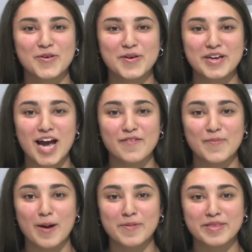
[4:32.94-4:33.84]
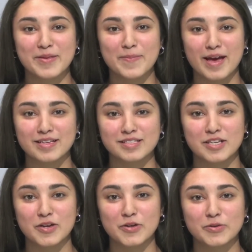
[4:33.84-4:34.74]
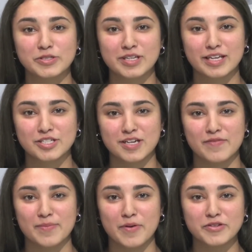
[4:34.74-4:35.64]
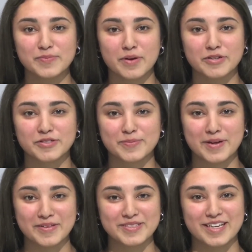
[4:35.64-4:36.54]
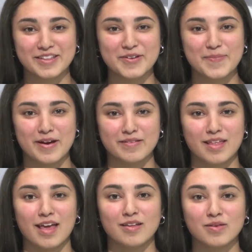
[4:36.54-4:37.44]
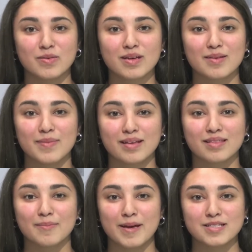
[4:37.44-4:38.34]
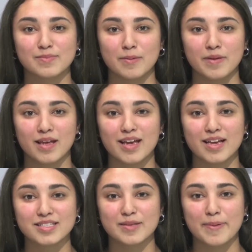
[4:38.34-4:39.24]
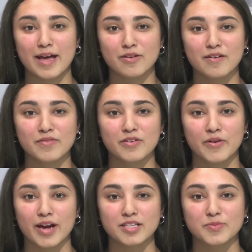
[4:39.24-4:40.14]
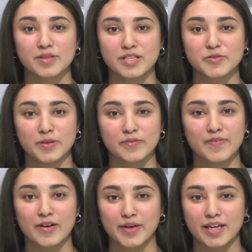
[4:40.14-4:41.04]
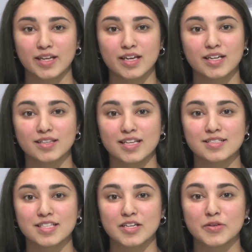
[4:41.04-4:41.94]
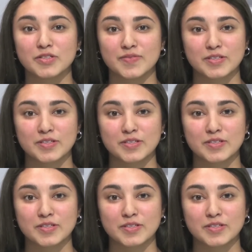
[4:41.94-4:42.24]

Who can carve a pumpkin the best? Who can shove the most marshmallows in their mouth? And who can make the best mummy? It's the battle of the grades with this one falcon. Let's see who's